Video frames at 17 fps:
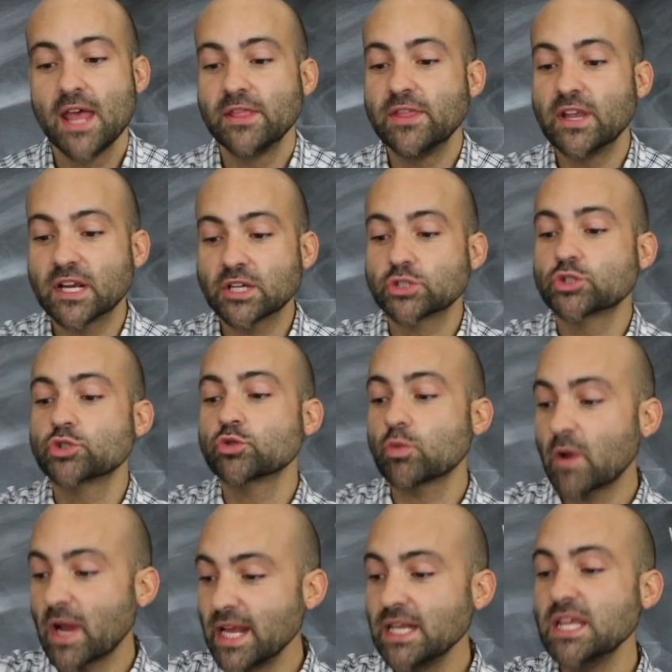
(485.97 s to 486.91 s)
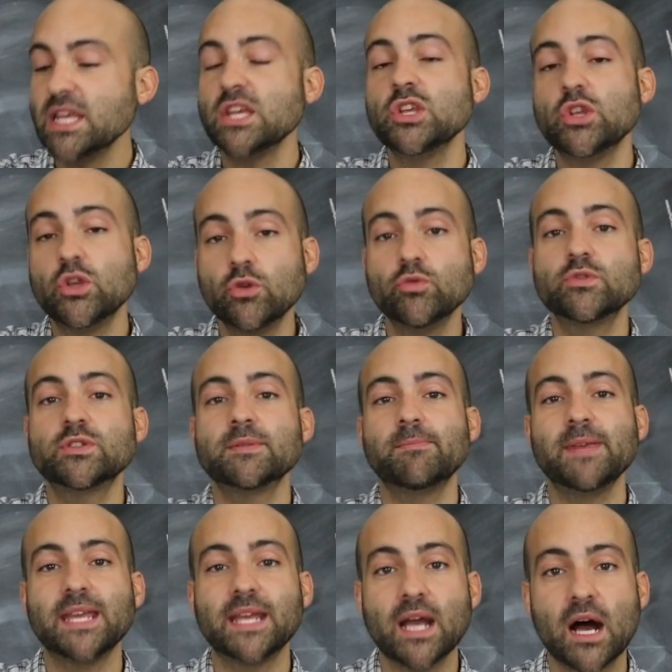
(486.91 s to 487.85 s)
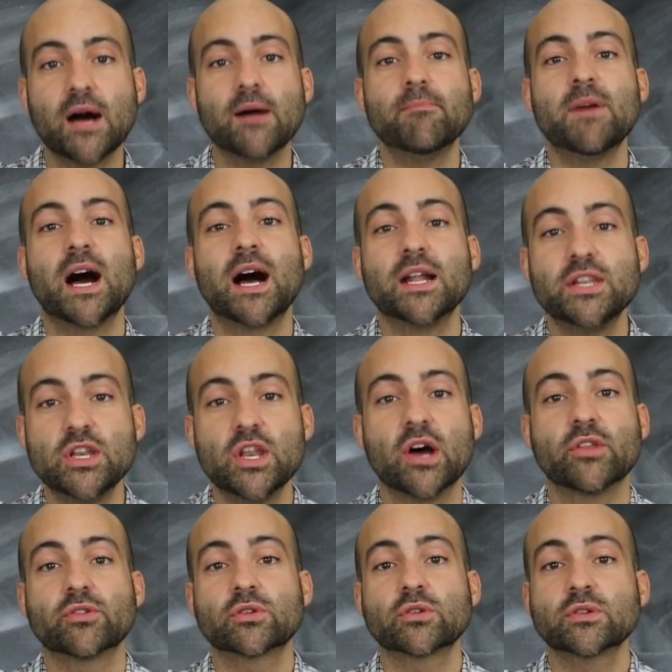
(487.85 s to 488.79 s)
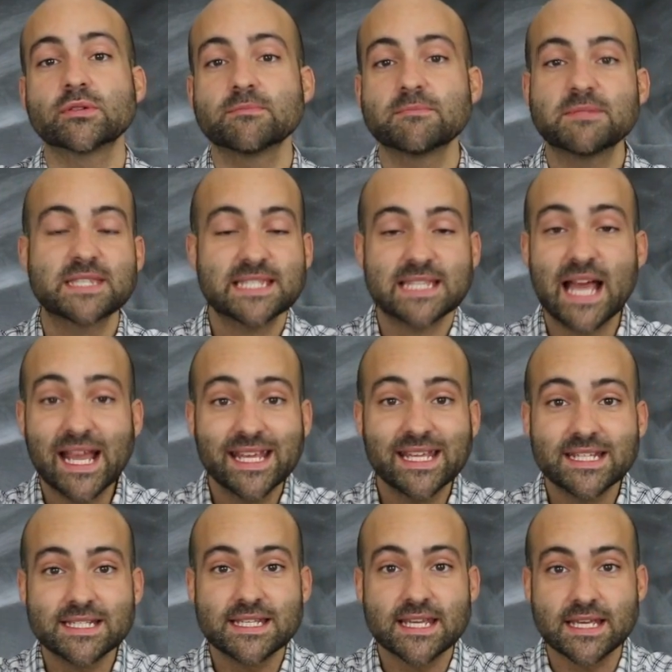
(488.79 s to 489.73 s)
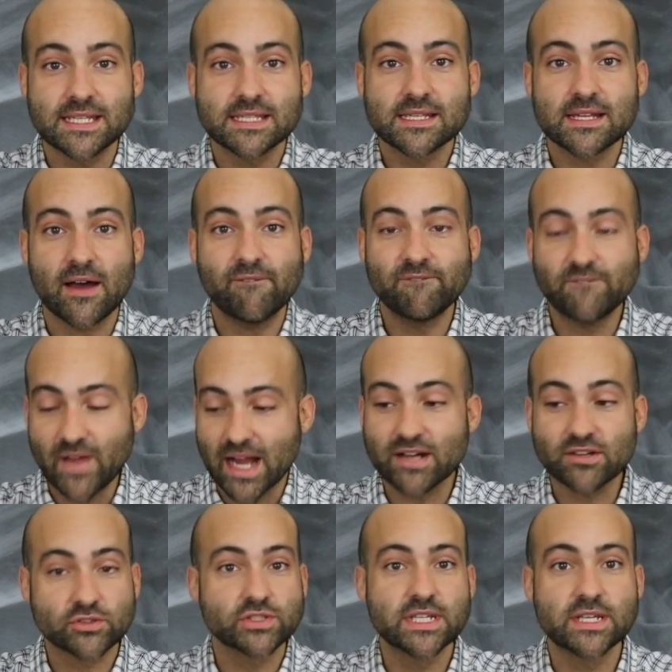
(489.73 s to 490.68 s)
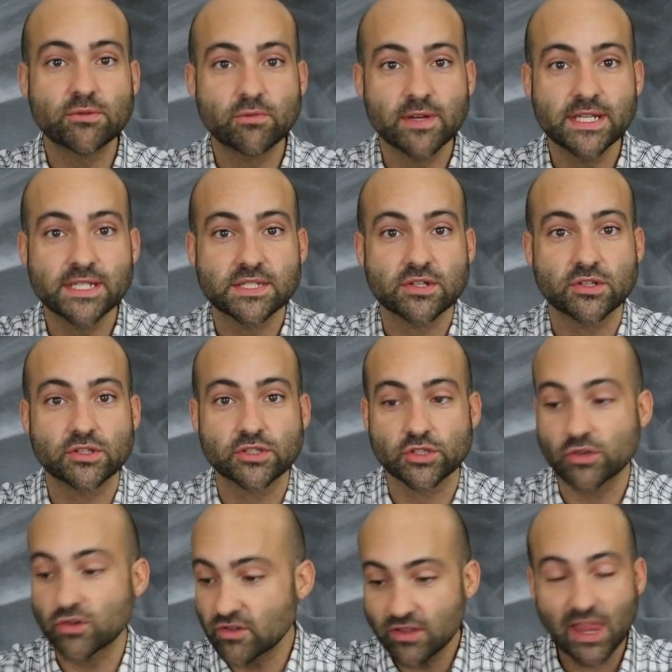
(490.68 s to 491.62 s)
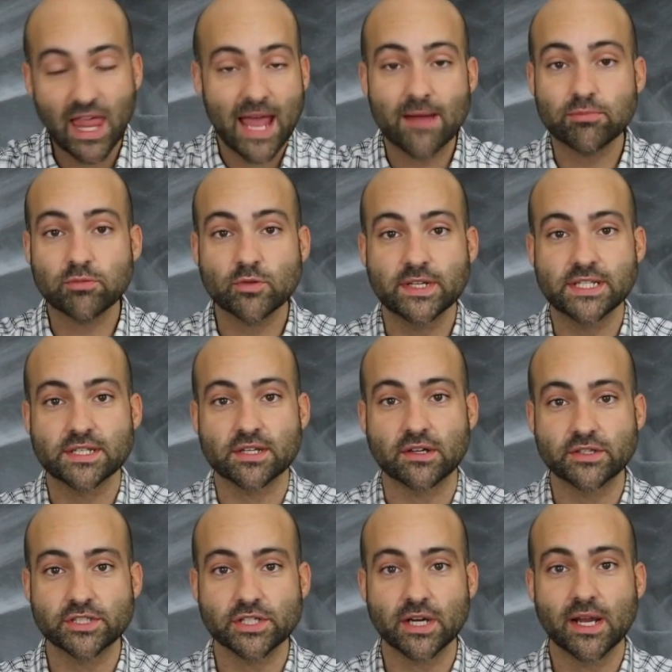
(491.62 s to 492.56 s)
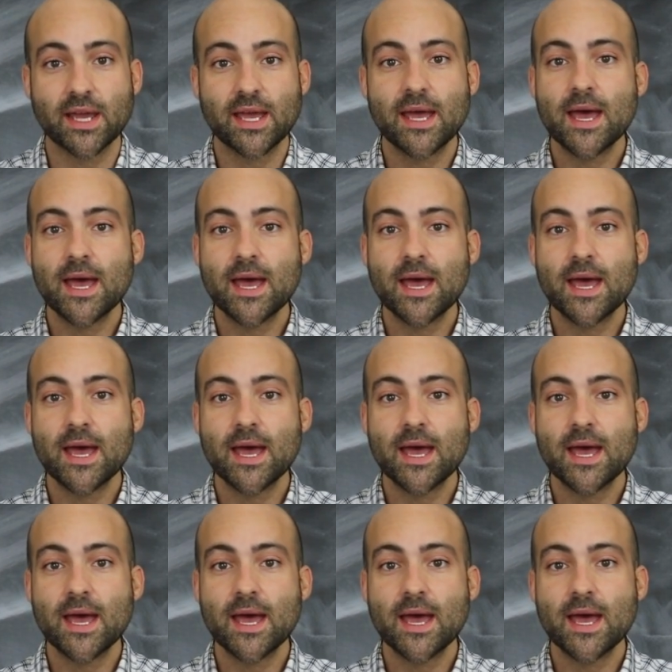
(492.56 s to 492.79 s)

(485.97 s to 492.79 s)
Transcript: They're training you to become another scientist, a faculty researcher, or a lab researcher.